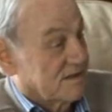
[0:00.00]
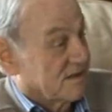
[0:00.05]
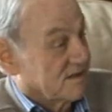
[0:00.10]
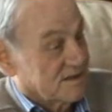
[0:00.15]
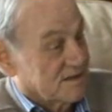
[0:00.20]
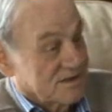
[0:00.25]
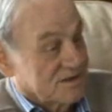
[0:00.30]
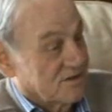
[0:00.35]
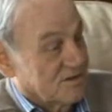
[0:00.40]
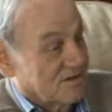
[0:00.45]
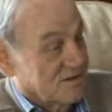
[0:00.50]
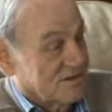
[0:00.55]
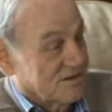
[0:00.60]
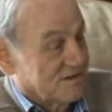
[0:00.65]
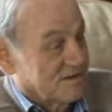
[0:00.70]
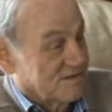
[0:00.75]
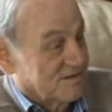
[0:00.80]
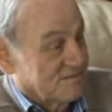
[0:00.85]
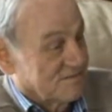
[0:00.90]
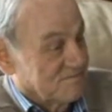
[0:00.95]
That's not,
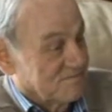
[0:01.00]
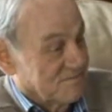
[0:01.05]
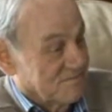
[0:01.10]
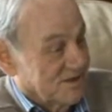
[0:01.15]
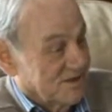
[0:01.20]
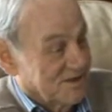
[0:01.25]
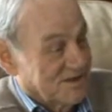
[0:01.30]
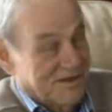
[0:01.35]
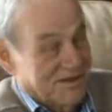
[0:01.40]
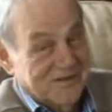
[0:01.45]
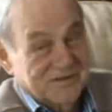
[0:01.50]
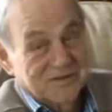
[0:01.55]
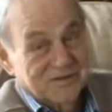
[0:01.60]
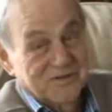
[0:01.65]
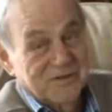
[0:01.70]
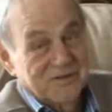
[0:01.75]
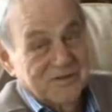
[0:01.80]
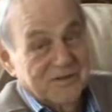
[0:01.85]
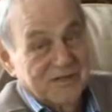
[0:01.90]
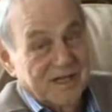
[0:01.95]
you know,
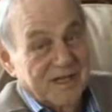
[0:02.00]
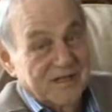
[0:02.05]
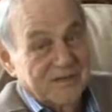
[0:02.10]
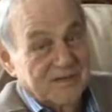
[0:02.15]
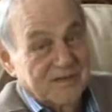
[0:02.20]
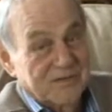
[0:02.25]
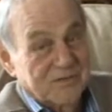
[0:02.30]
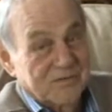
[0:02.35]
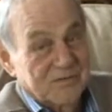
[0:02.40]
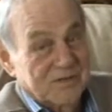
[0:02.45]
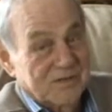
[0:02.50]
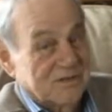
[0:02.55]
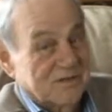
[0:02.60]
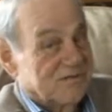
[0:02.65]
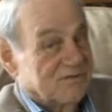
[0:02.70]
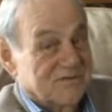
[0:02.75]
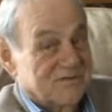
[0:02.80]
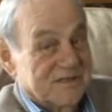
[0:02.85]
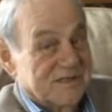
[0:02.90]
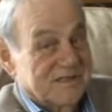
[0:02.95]
it's not the end of the
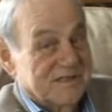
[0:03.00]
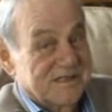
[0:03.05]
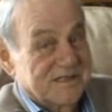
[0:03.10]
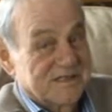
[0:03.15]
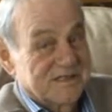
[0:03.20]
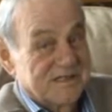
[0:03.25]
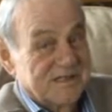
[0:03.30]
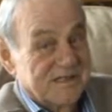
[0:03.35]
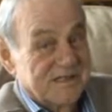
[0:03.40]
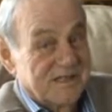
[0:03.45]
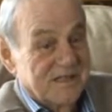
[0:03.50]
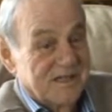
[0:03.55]
world, really.